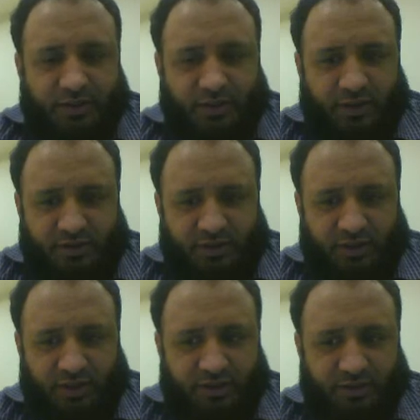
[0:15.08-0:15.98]

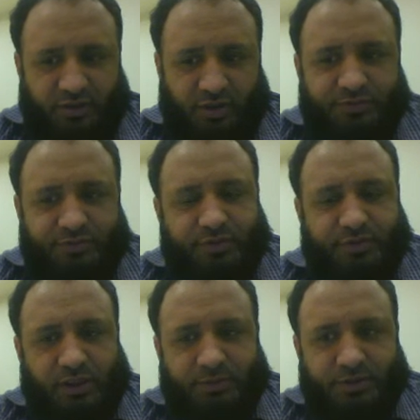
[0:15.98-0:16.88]
STK is a software
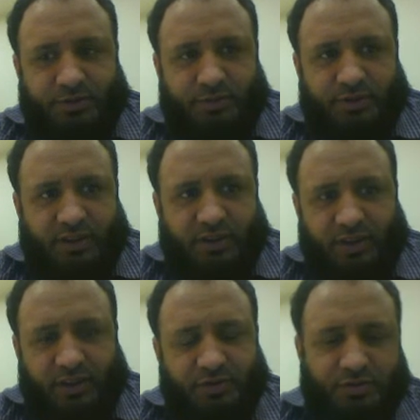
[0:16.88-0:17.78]
development toolkit
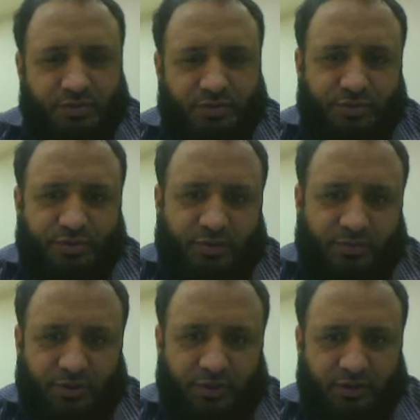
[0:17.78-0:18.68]
that is used to
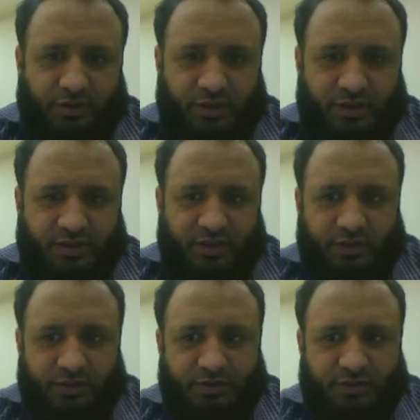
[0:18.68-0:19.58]
simulate the real
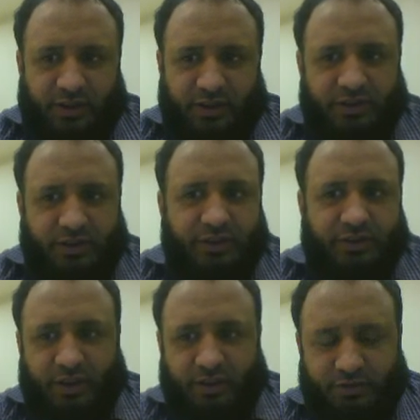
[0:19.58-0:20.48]
scenarios and 3D
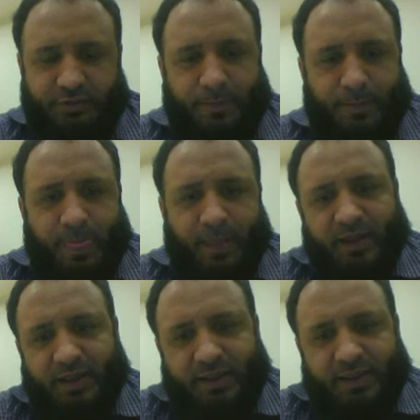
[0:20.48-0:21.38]
scenarios.
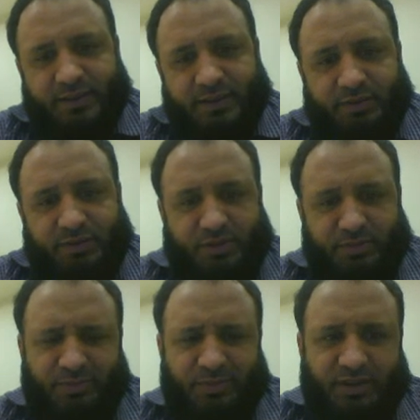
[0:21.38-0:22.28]
So there were
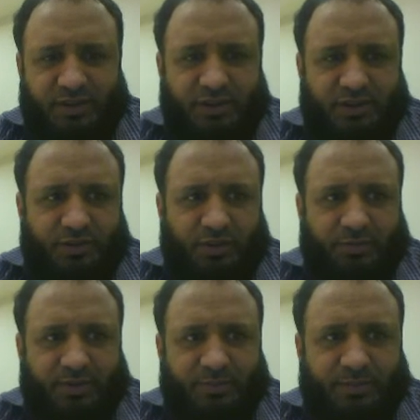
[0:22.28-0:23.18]
some limitations.
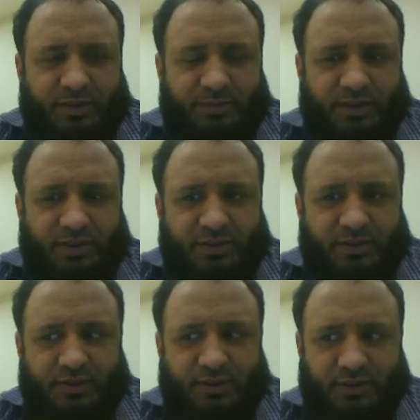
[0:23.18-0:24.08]
Omnet++,
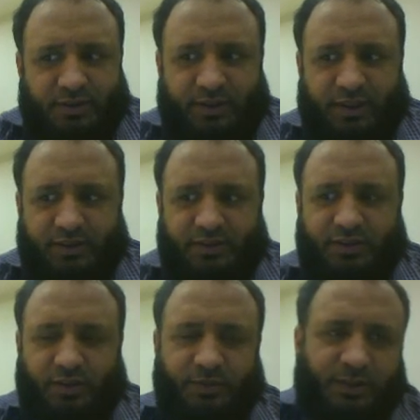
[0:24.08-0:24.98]
as
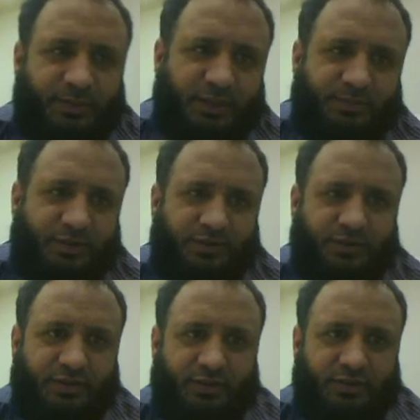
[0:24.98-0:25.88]
the
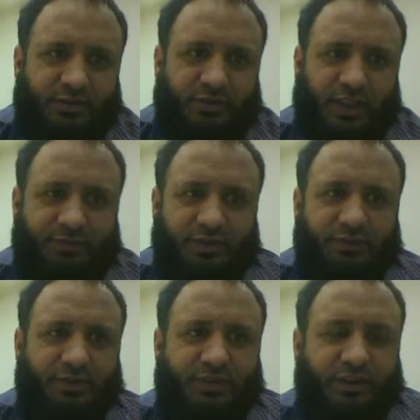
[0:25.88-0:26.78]
Omnet++ don't have the
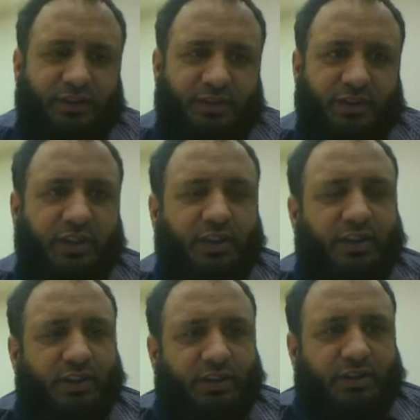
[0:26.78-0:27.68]
facility
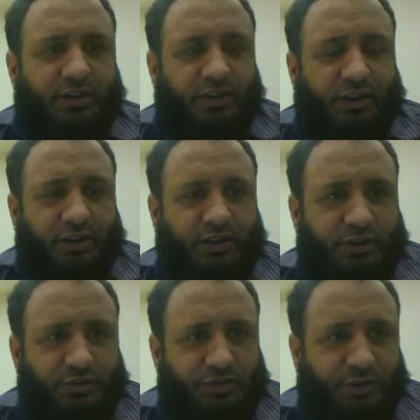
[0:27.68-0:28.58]

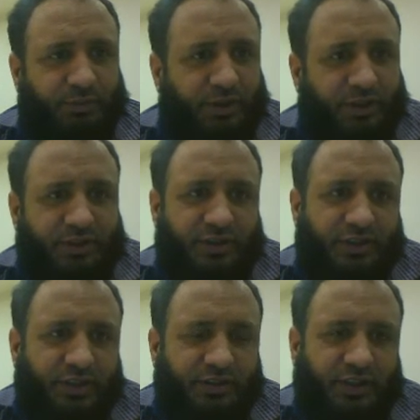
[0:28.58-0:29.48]
to simulate the
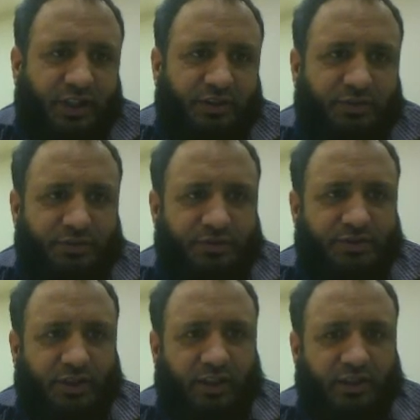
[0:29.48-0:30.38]
3D
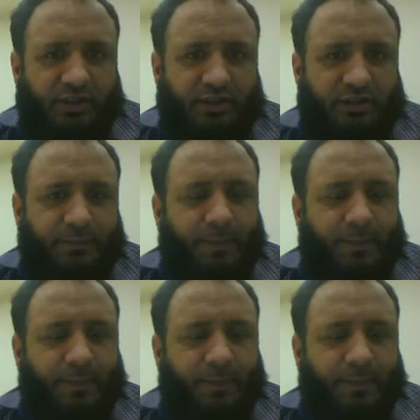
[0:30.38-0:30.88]
scenarios, and